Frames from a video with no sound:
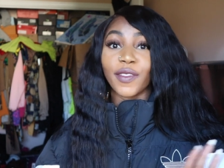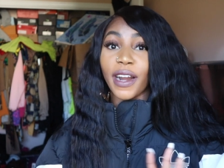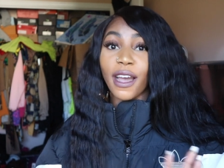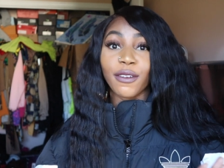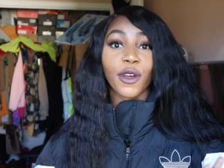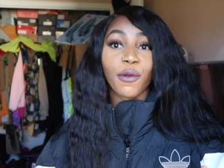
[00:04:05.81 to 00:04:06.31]

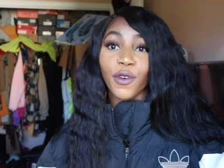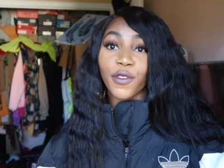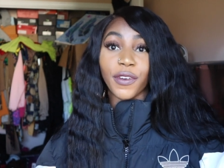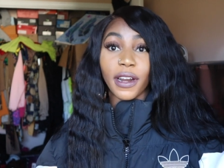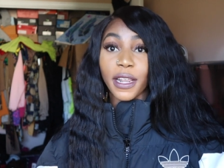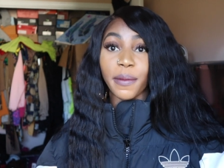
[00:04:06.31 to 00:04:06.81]
around no
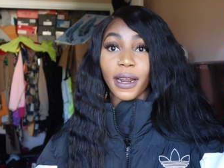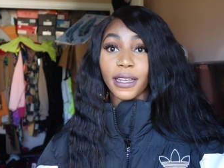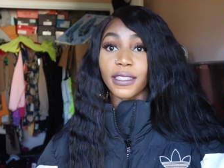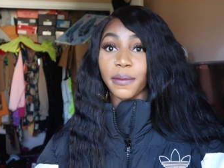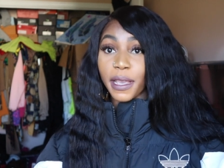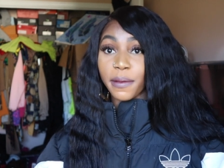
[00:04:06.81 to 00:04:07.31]
more for
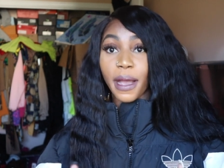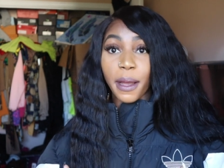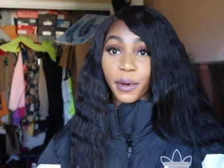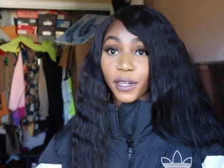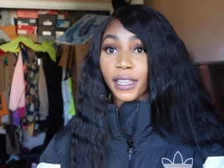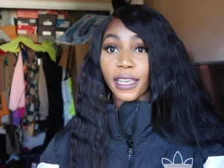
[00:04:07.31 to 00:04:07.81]
anybody to make
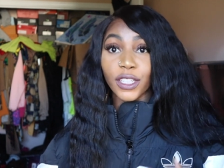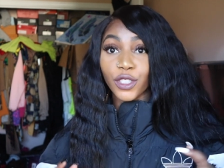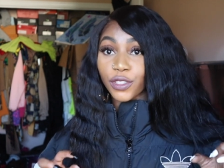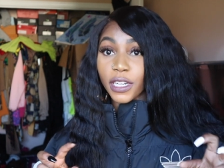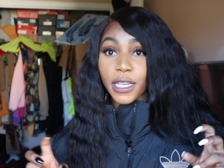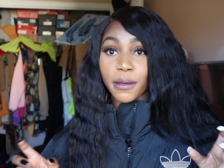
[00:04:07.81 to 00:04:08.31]
my birthday
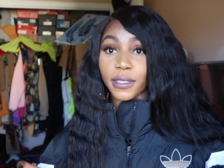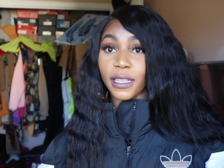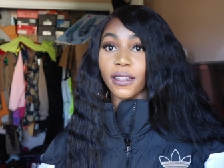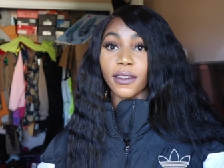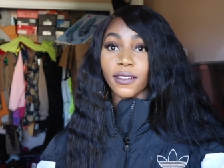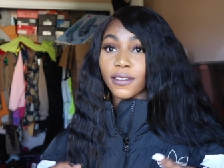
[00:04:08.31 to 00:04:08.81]
dreams
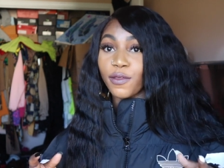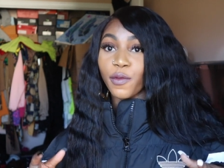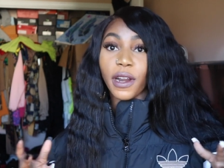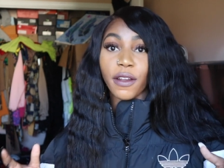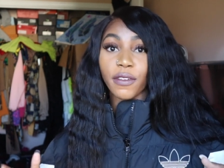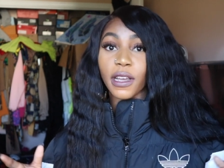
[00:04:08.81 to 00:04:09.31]
and
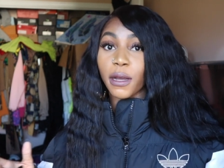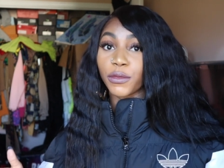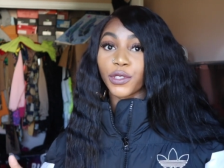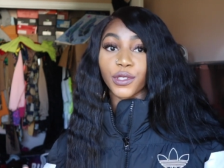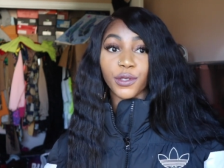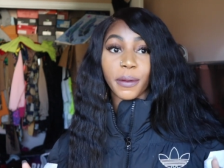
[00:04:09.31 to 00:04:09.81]
whatever
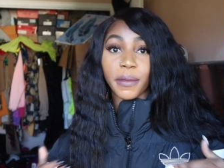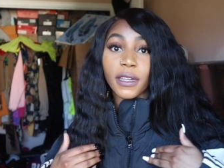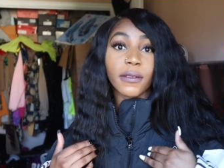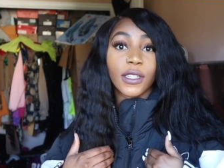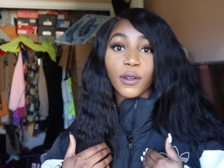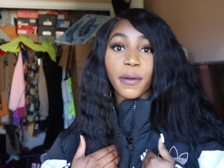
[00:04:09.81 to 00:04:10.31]
come true. I'm
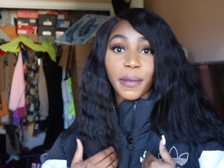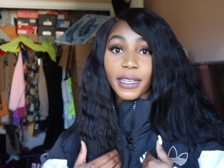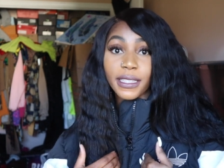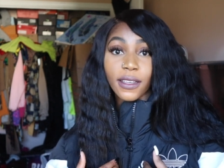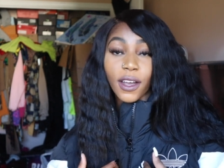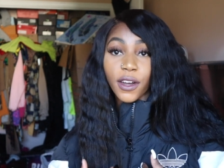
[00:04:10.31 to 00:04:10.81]
gonna do it
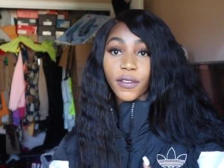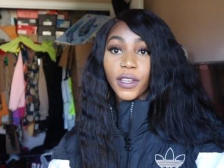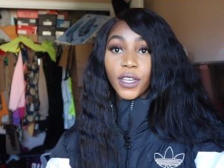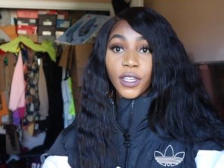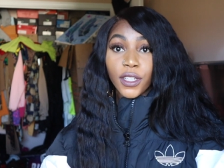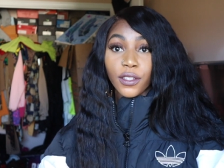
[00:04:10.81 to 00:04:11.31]
myself.
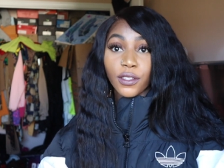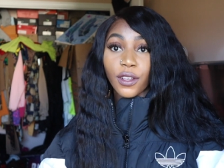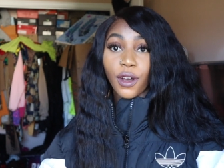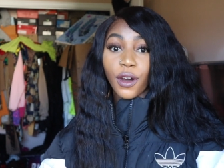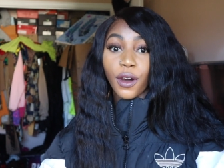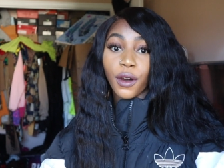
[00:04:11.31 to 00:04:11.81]

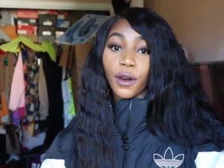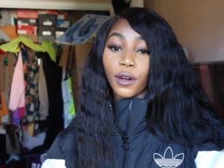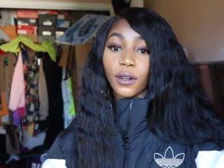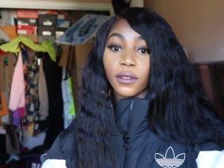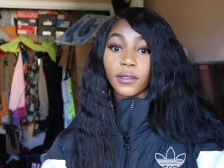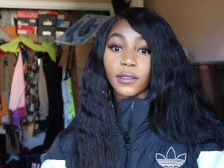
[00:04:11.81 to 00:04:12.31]

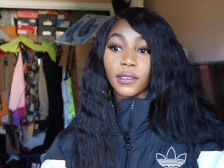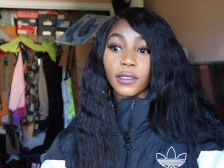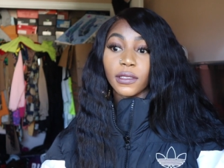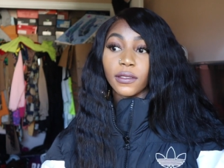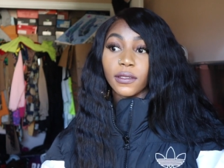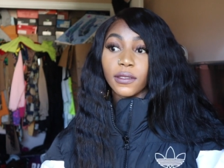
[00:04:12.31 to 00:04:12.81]
So
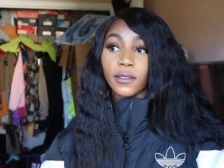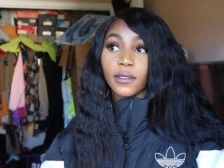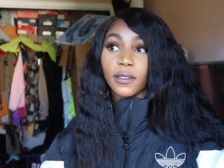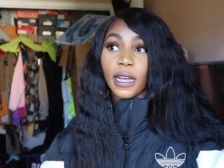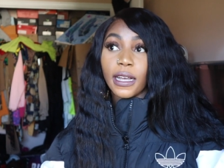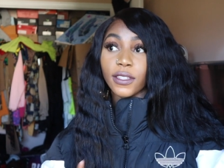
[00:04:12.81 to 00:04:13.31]

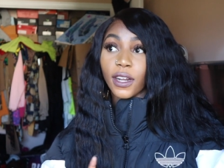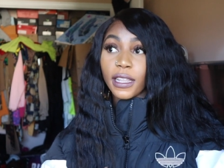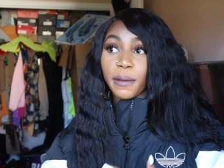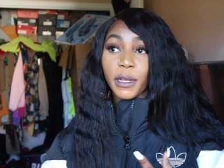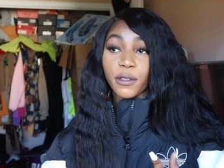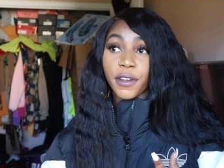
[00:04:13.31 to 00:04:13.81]
I
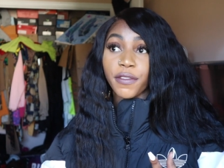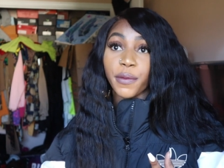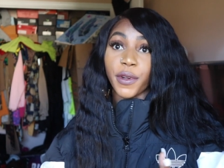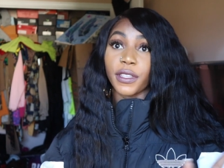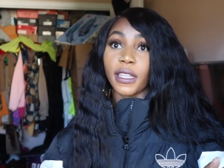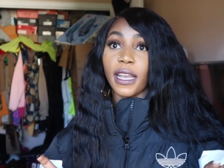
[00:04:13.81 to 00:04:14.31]
started that on my
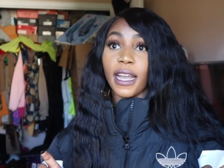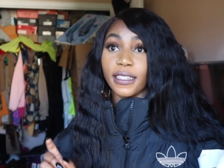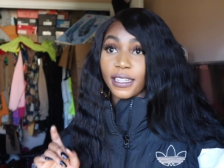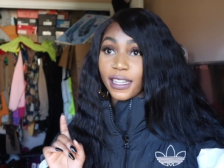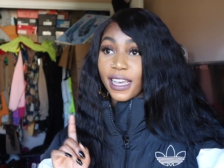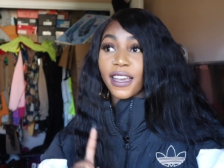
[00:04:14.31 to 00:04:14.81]
25th birthday. I
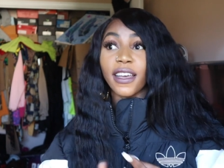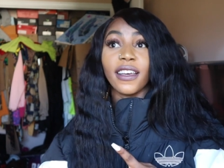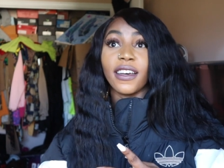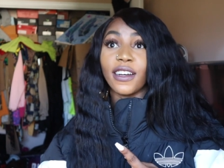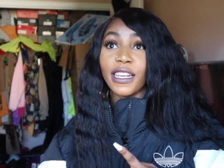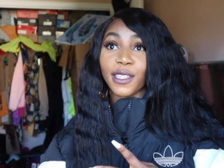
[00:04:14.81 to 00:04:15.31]
did
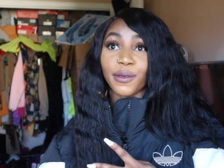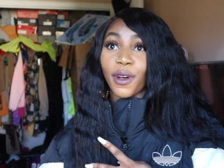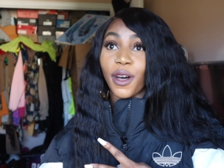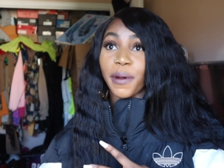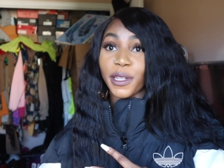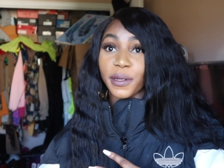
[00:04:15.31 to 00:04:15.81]
that as
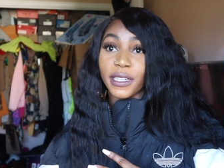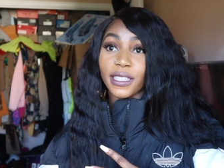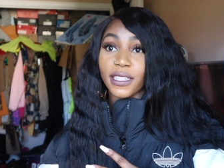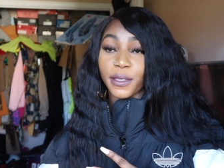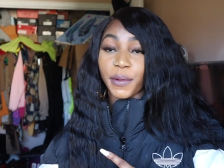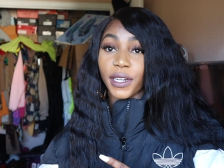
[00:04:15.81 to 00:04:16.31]
well on my
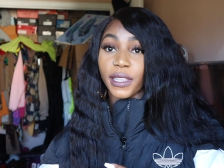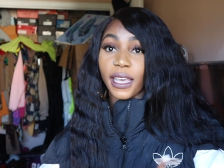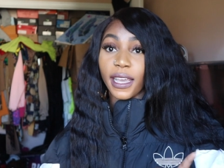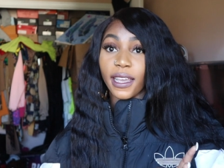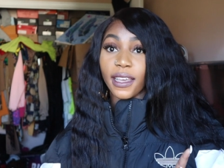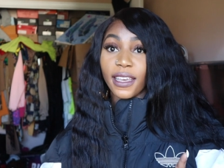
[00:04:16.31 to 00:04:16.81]
26th
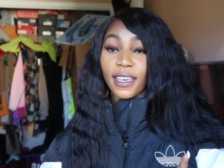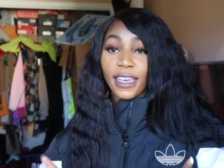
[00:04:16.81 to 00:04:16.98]
birthday.